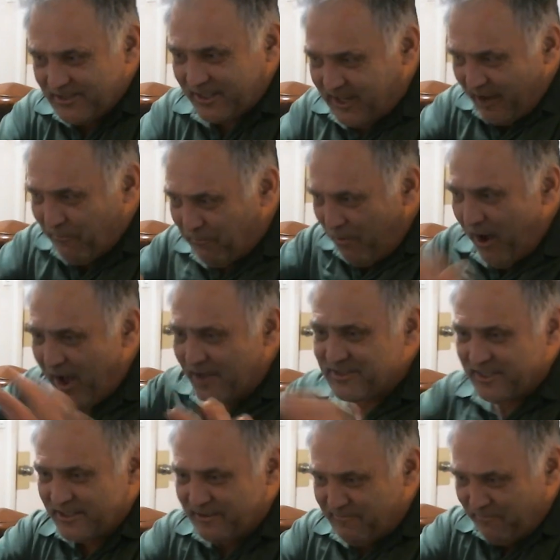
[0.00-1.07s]
a
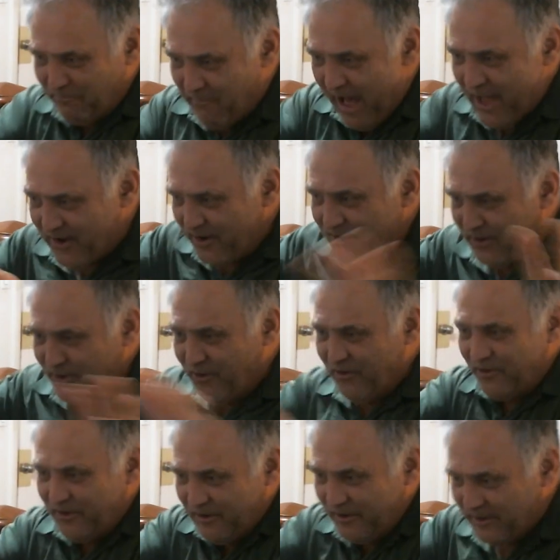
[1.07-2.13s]
composite matter,
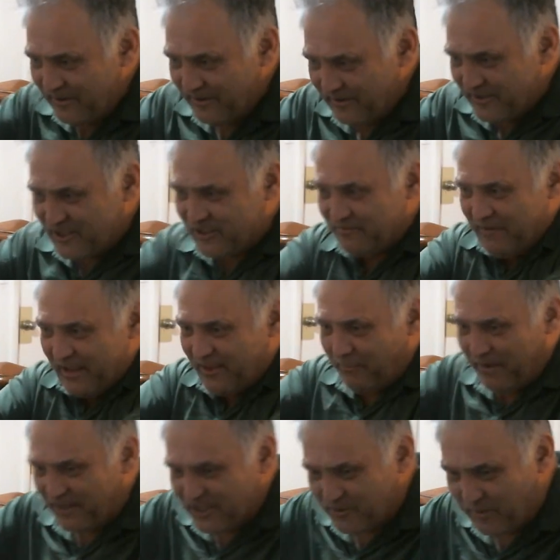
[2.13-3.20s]
nothing
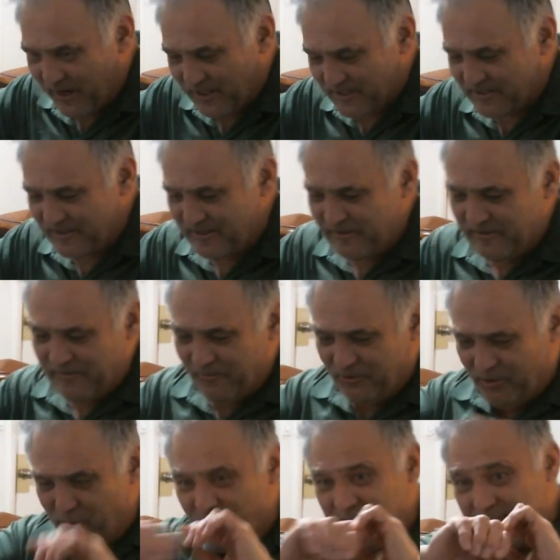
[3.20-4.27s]
but space. When
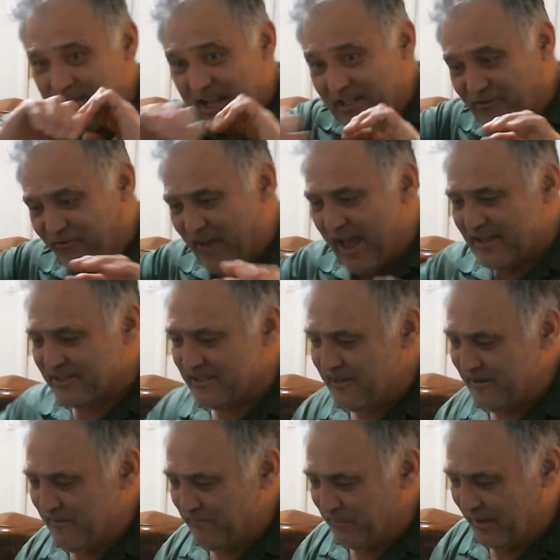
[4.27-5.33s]
you're moving it that fast,
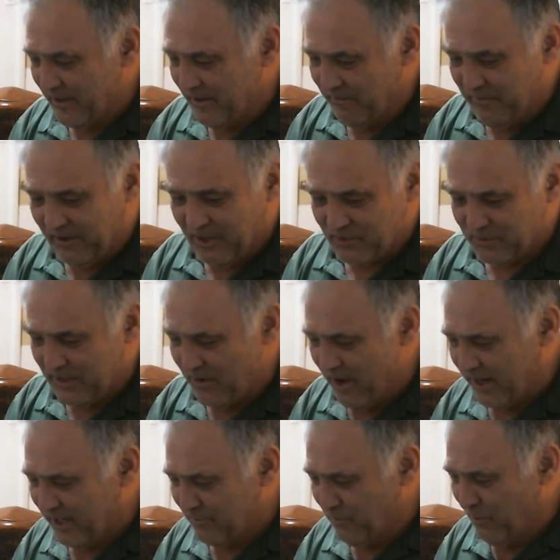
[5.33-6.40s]
because when a
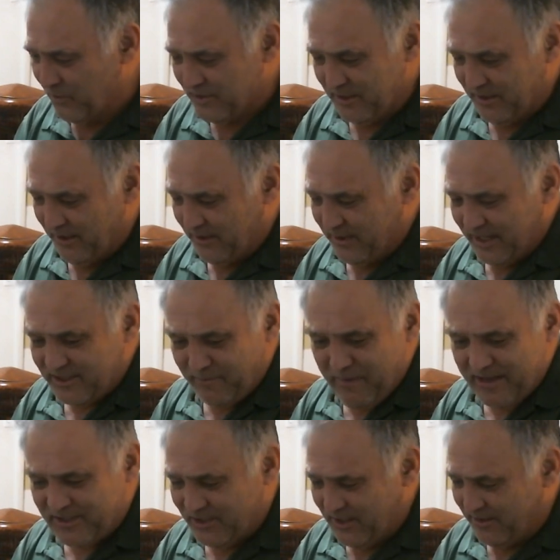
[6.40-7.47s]
rocket moves, it takes a
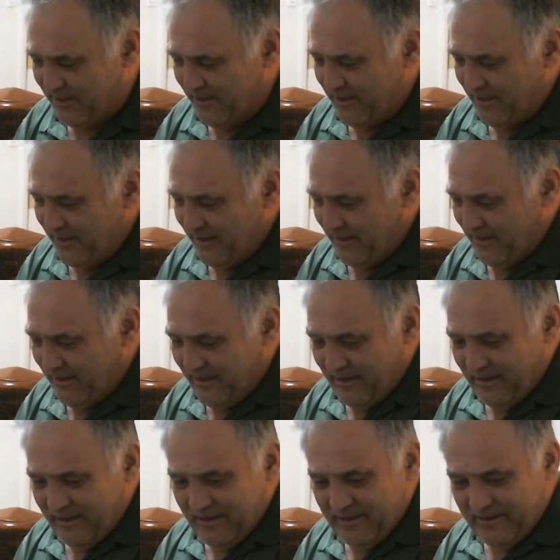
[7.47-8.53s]
mass.
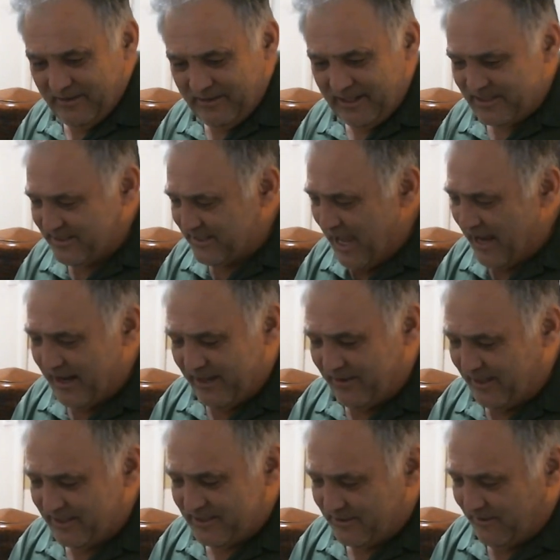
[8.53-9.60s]
This side,
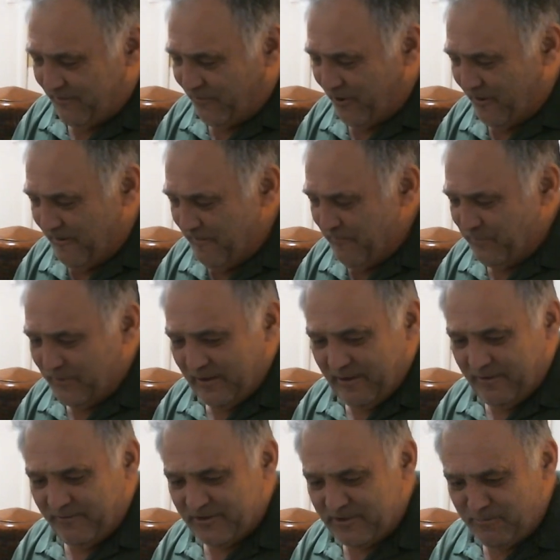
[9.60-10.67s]
if
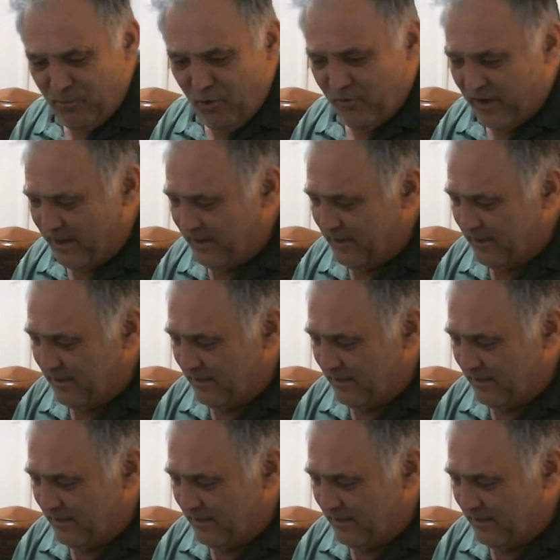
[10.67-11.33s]
it's moving,